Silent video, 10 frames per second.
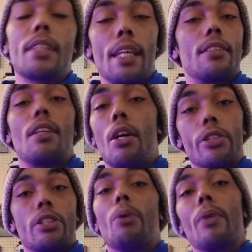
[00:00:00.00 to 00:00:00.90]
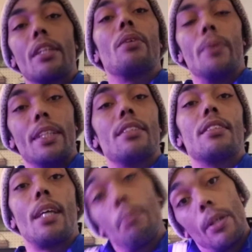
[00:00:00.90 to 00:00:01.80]
That's also one of the
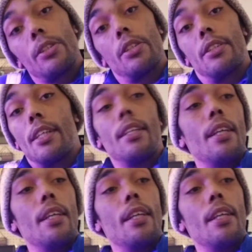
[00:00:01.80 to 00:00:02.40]
reasons I purchased it.